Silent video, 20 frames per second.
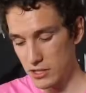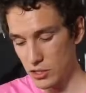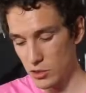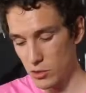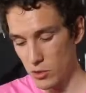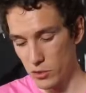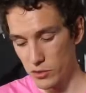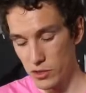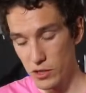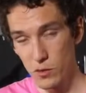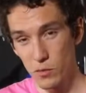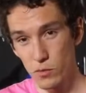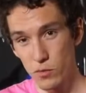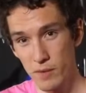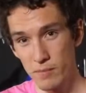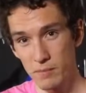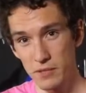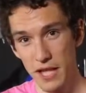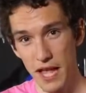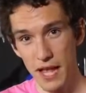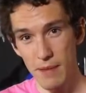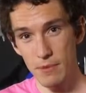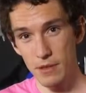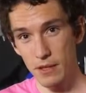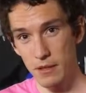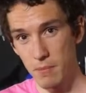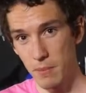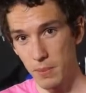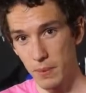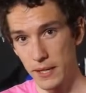sure that your rim tape
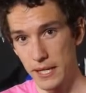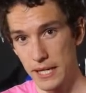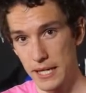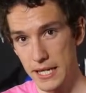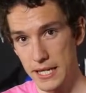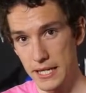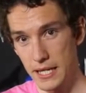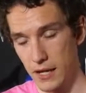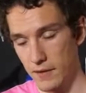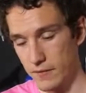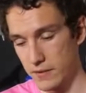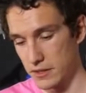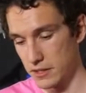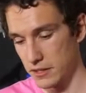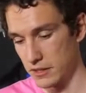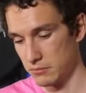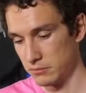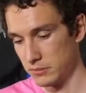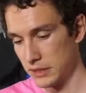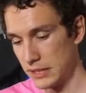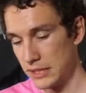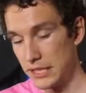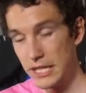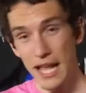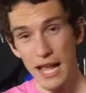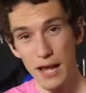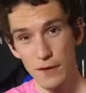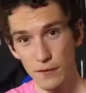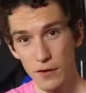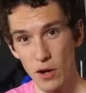completely covers them.
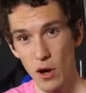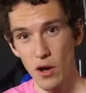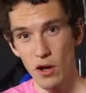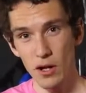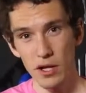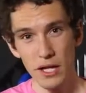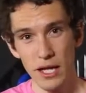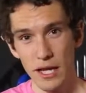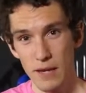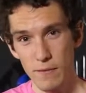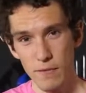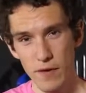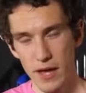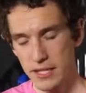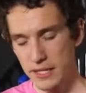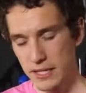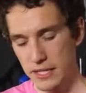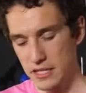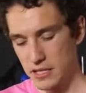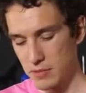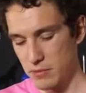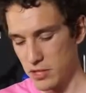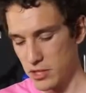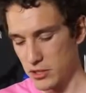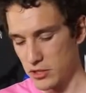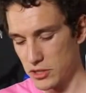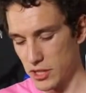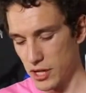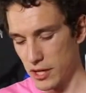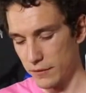If not, invest in some new
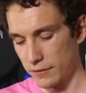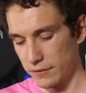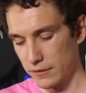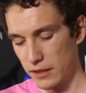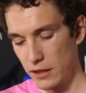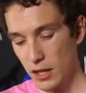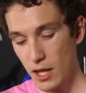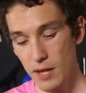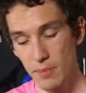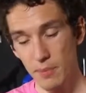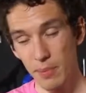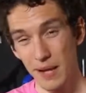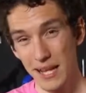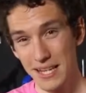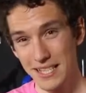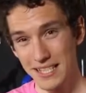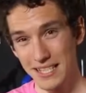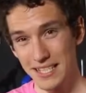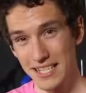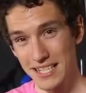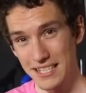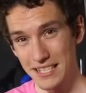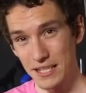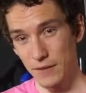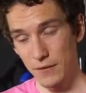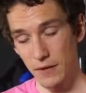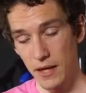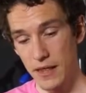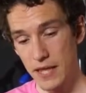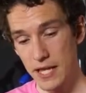stuff. Light plasticky
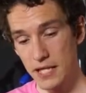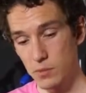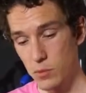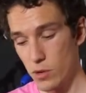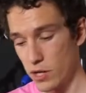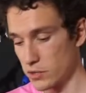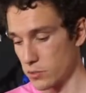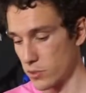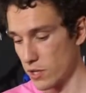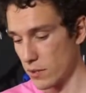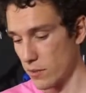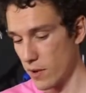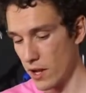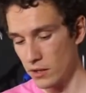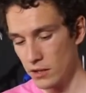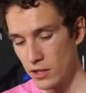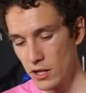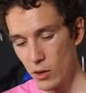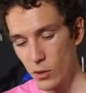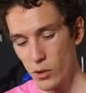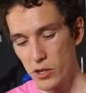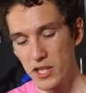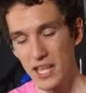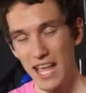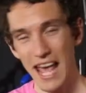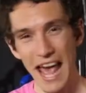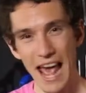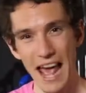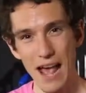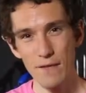stuff like this works really well. We can
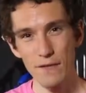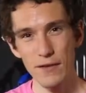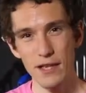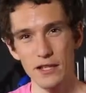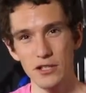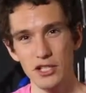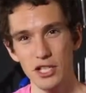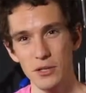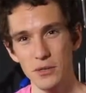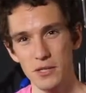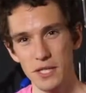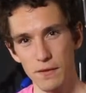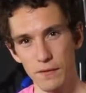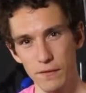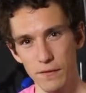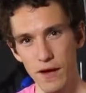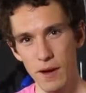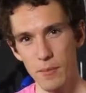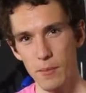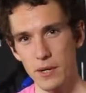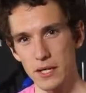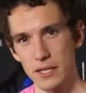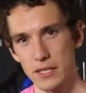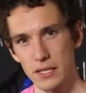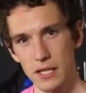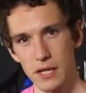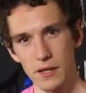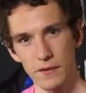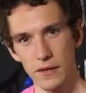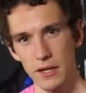get heavier duty fabric
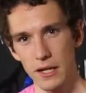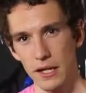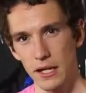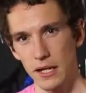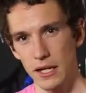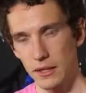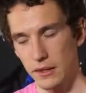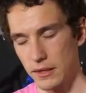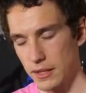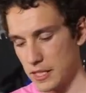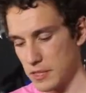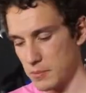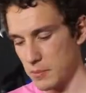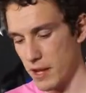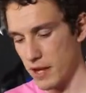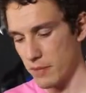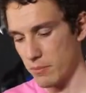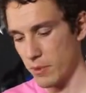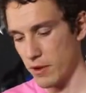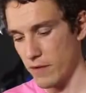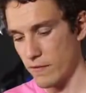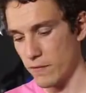stuff like things made by